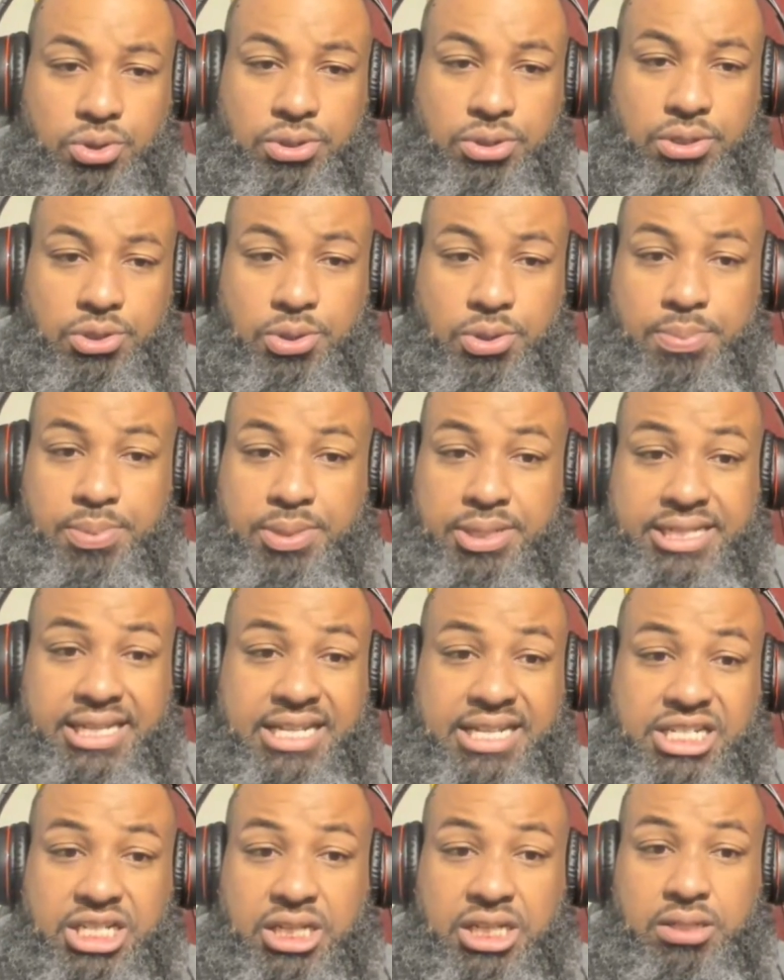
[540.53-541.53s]

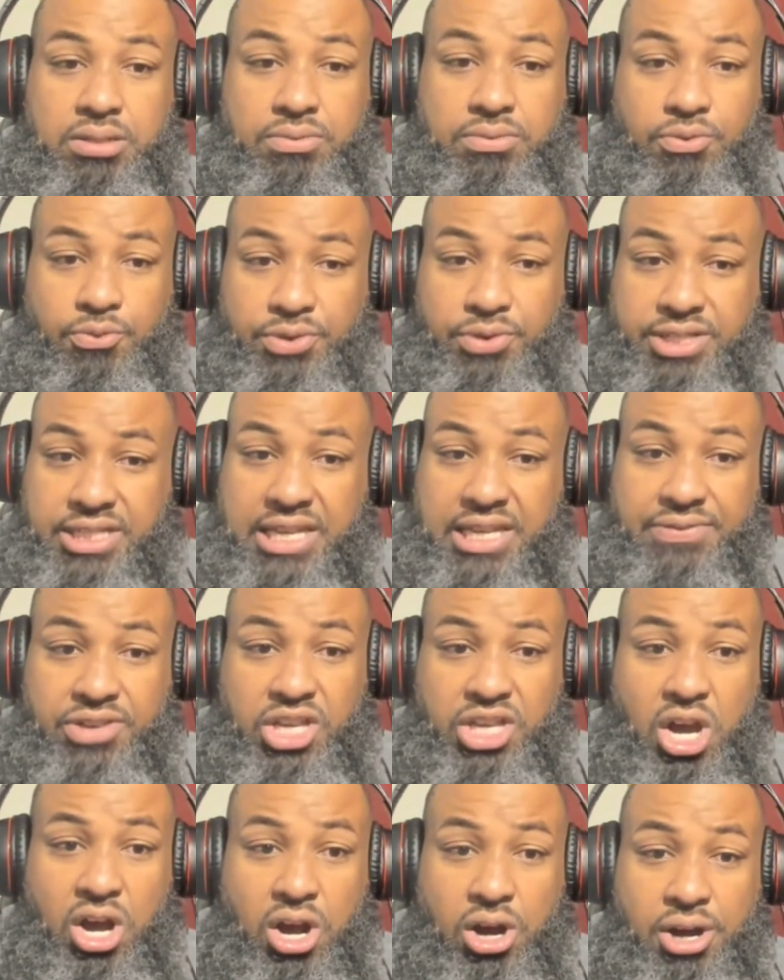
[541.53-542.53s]
digit receiving
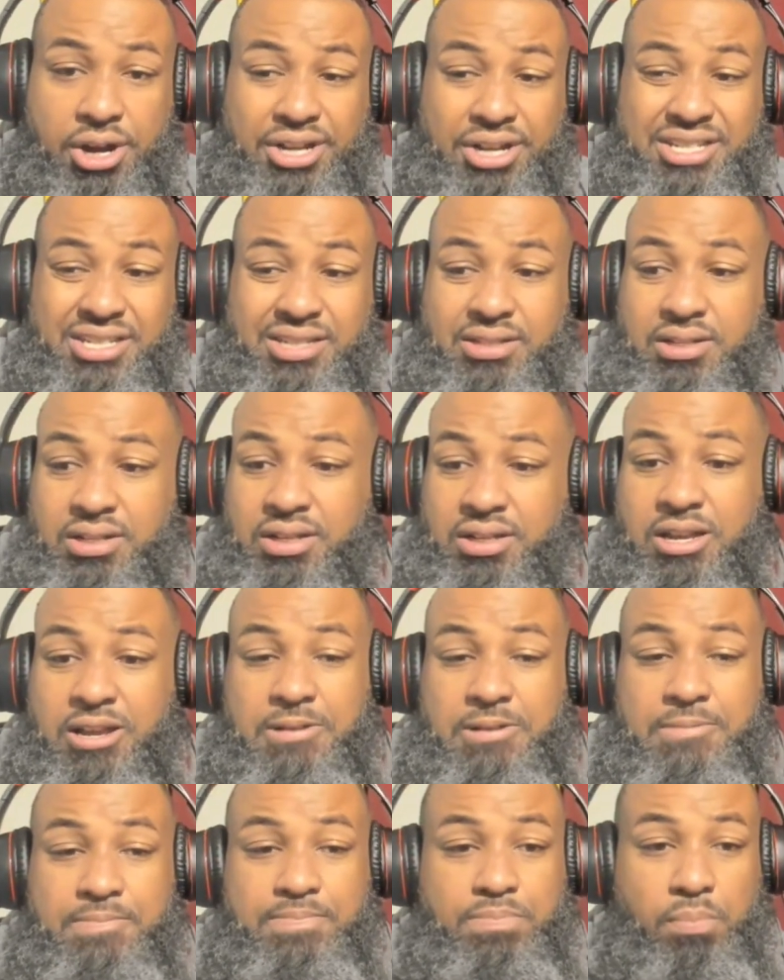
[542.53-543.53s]
yards,
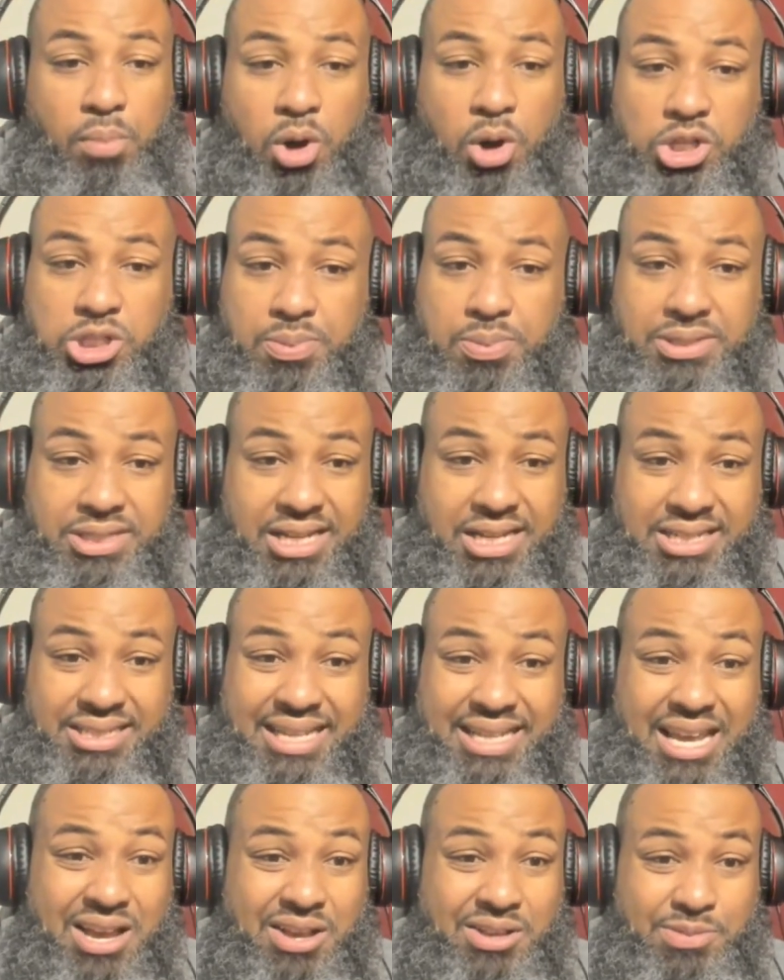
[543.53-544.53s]
multiple
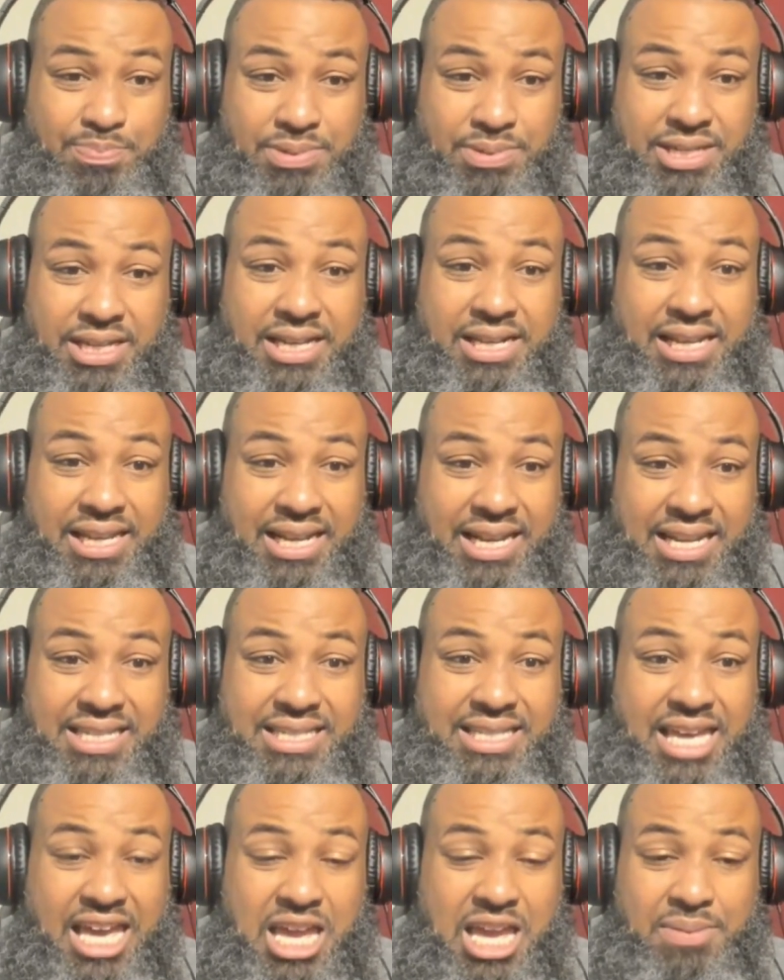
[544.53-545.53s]
touchdowns, particularly in this
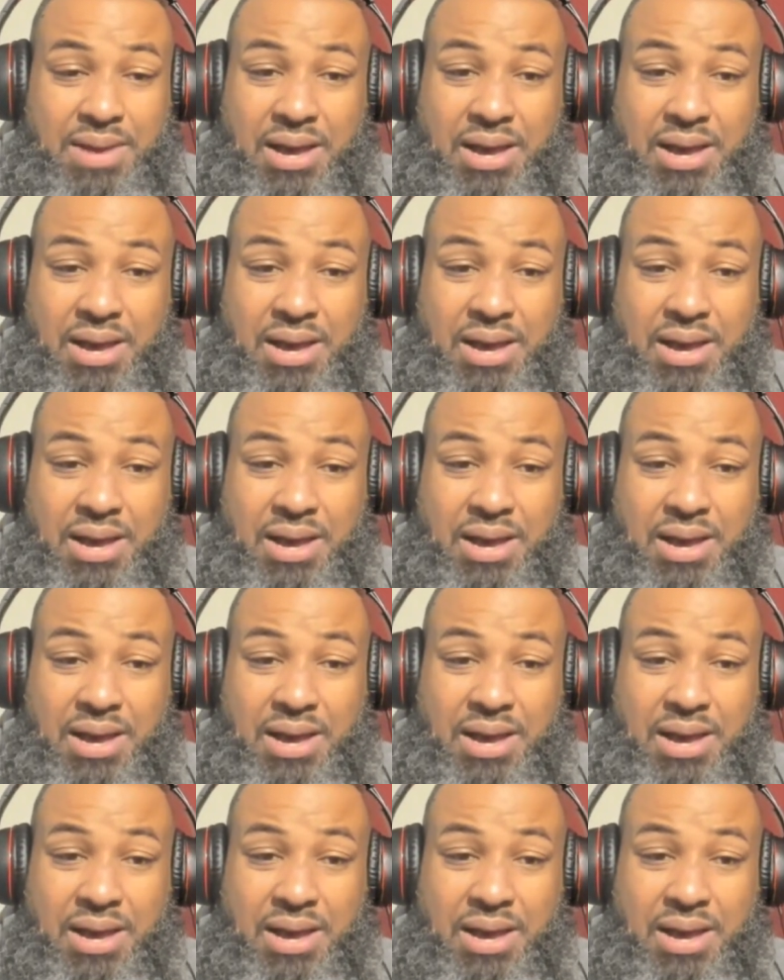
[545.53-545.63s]
game.